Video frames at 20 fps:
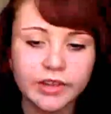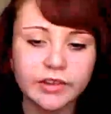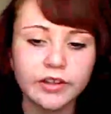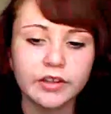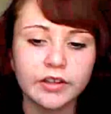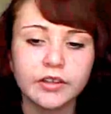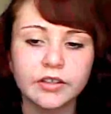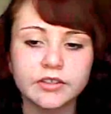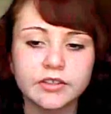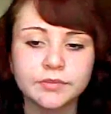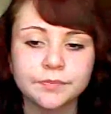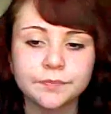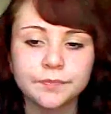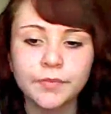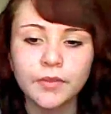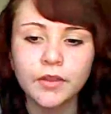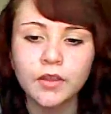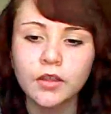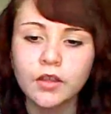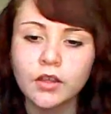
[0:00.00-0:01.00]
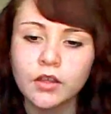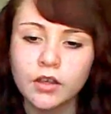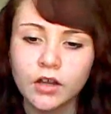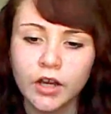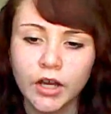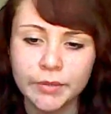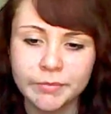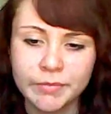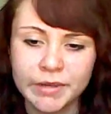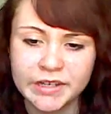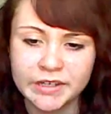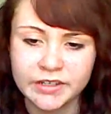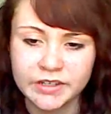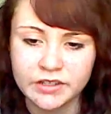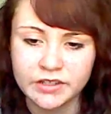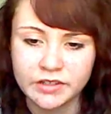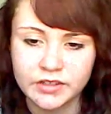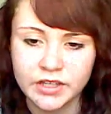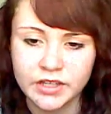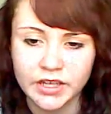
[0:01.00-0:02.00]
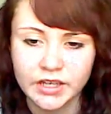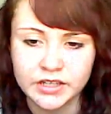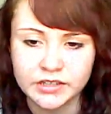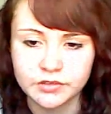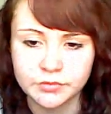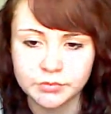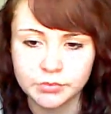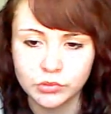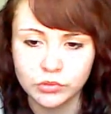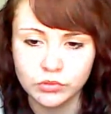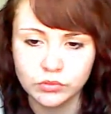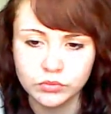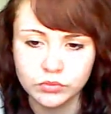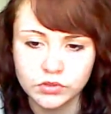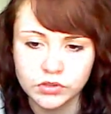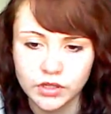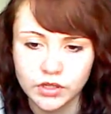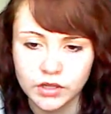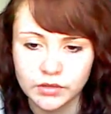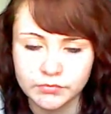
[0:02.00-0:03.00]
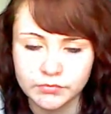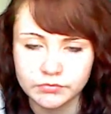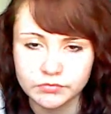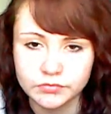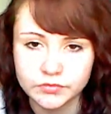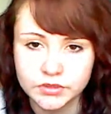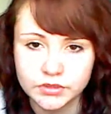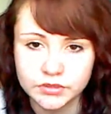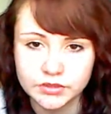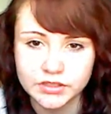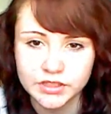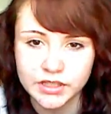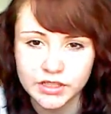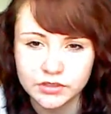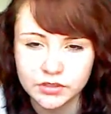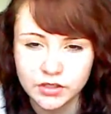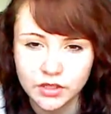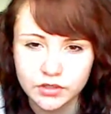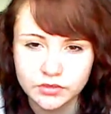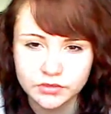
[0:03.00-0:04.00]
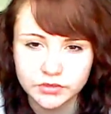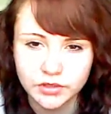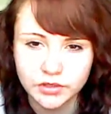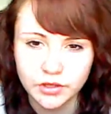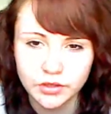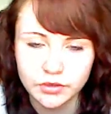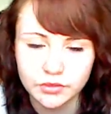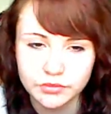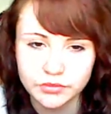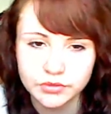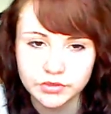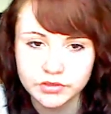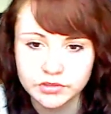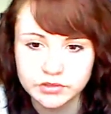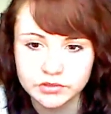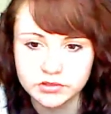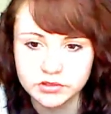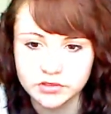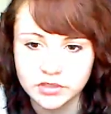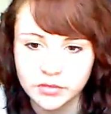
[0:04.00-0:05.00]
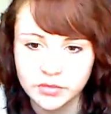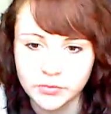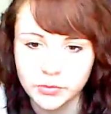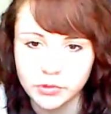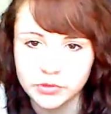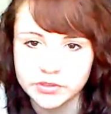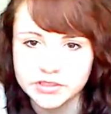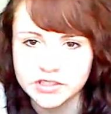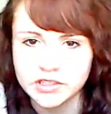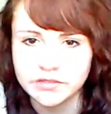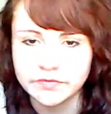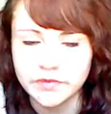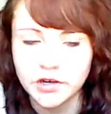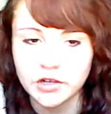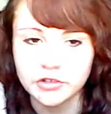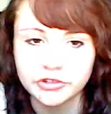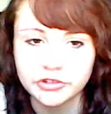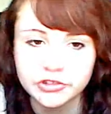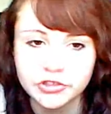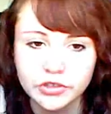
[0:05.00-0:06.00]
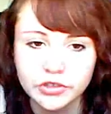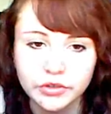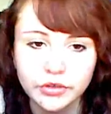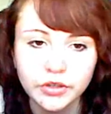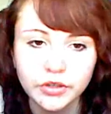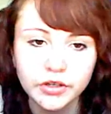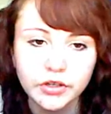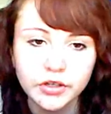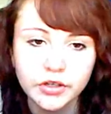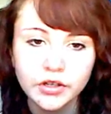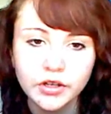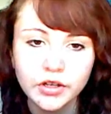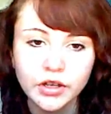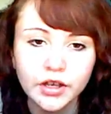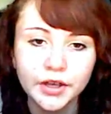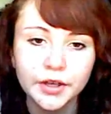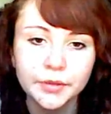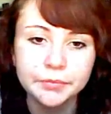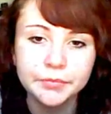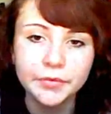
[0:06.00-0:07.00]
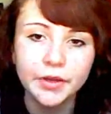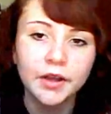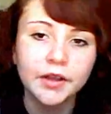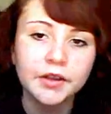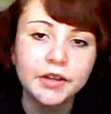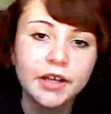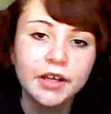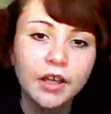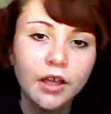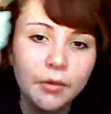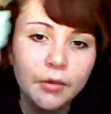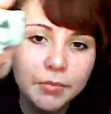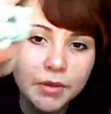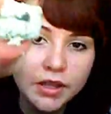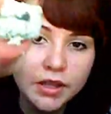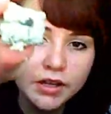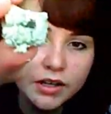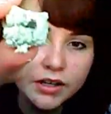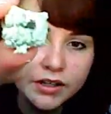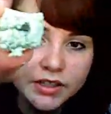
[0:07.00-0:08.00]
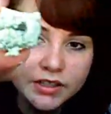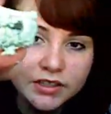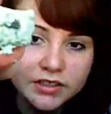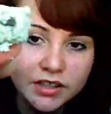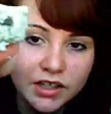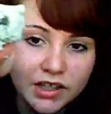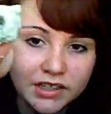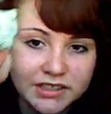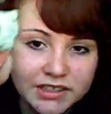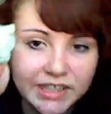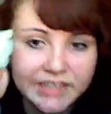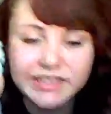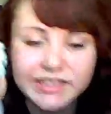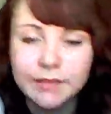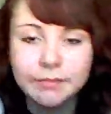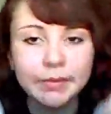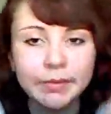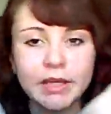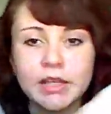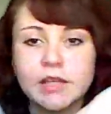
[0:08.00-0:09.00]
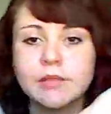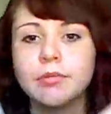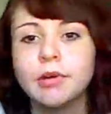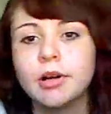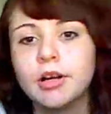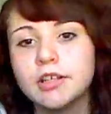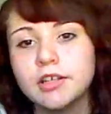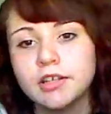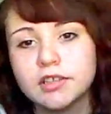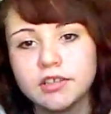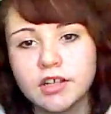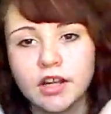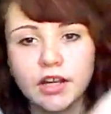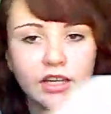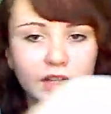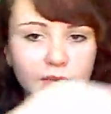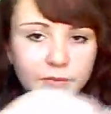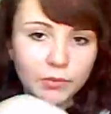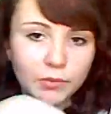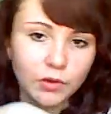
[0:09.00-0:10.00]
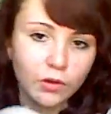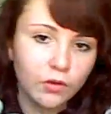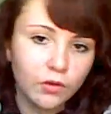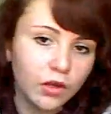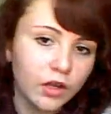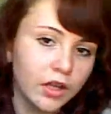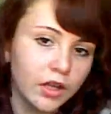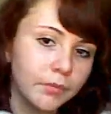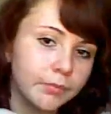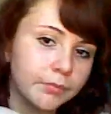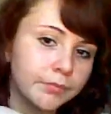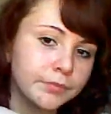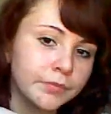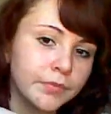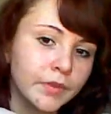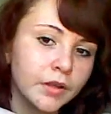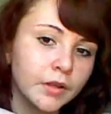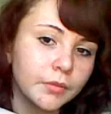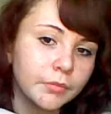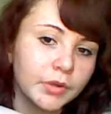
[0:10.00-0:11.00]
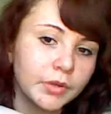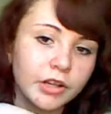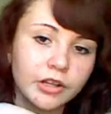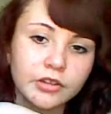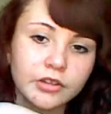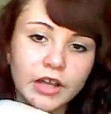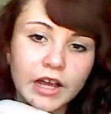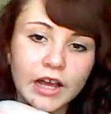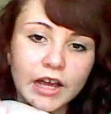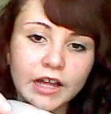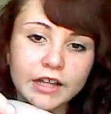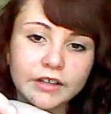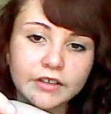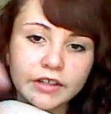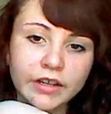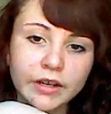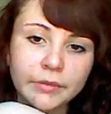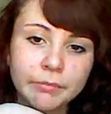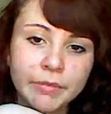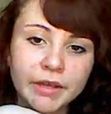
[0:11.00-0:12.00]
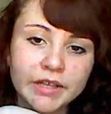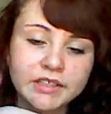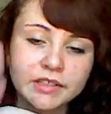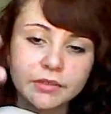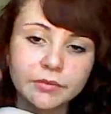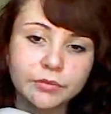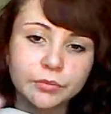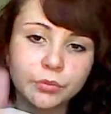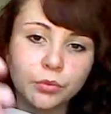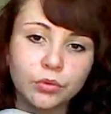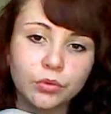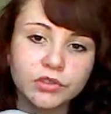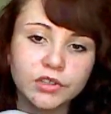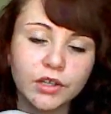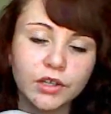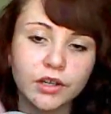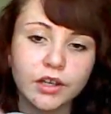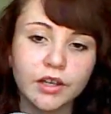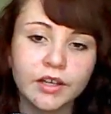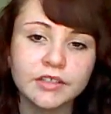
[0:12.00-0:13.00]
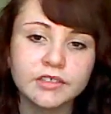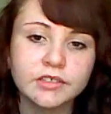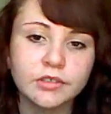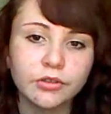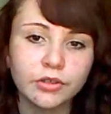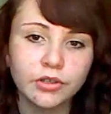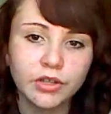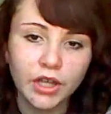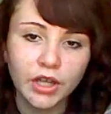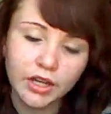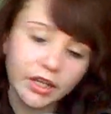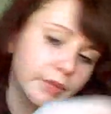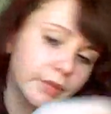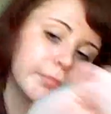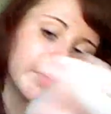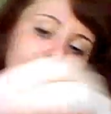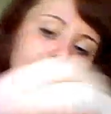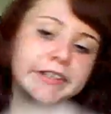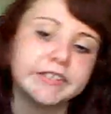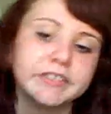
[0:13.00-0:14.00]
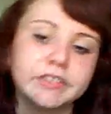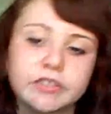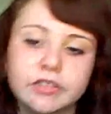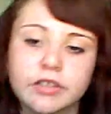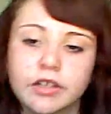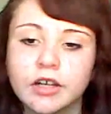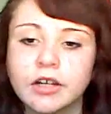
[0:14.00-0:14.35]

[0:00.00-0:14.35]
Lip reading: together because I make it into balls, so it's easier to use because I'm always in a rush. So I take a bit like this size, they say pea, but I use slightly more. Put it in your hand and then mix it with water until you get like a paste.